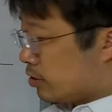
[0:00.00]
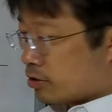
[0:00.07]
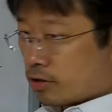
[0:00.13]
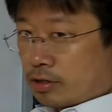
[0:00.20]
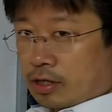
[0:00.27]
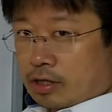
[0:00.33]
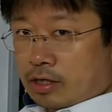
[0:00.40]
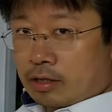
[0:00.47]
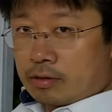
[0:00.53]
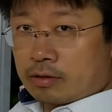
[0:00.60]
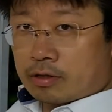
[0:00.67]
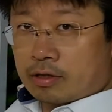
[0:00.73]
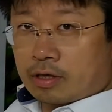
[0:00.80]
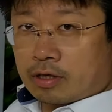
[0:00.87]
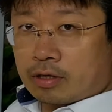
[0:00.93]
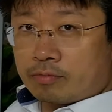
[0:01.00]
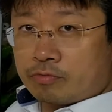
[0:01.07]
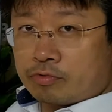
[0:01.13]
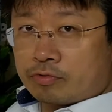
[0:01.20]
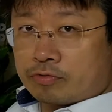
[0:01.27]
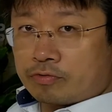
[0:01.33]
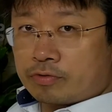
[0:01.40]
direction that
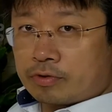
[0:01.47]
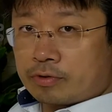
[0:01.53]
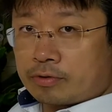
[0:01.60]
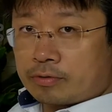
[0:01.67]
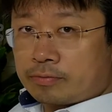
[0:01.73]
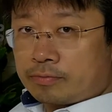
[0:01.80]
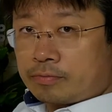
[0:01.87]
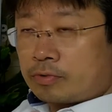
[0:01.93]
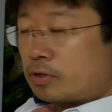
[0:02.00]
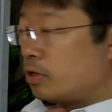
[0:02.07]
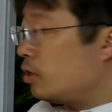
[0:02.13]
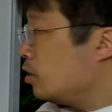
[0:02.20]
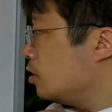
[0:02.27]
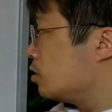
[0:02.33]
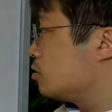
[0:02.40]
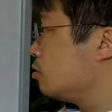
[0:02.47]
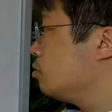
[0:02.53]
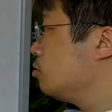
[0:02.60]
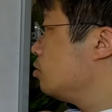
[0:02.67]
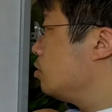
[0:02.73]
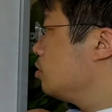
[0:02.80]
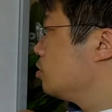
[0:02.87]
can move.
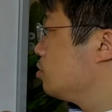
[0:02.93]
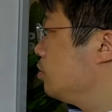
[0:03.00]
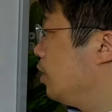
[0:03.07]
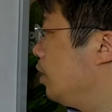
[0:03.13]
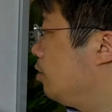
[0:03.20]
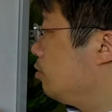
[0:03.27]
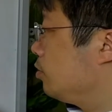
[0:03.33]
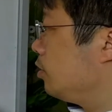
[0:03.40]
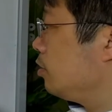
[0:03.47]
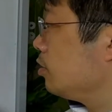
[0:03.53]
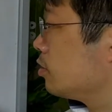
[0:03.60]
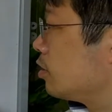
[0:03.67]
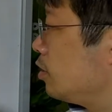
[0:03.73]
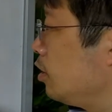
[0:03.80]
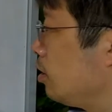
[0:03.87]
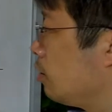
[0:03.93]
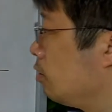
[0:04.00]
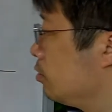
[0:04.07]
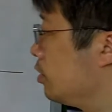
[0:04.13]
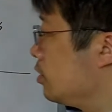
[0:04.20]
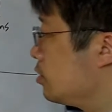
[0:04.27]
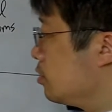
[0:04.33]
So now there is
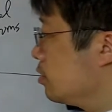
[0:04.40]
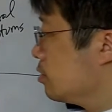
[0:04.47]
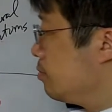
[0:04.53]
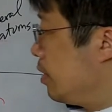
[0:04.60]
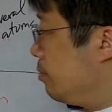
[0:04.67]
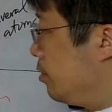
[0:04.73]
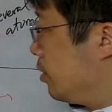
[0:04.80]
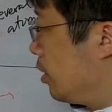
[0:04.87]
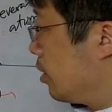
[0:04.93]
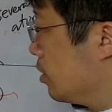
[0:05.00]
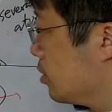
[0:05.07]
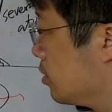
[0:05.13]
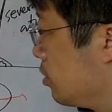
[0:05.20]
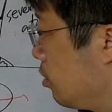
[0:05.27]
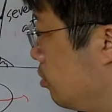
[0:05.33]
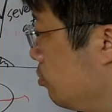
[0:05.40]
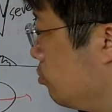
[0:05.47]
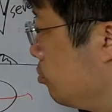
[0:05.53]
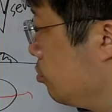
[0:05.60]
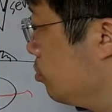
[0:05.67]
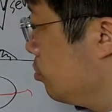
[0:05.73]
critical distance. Maybe they can start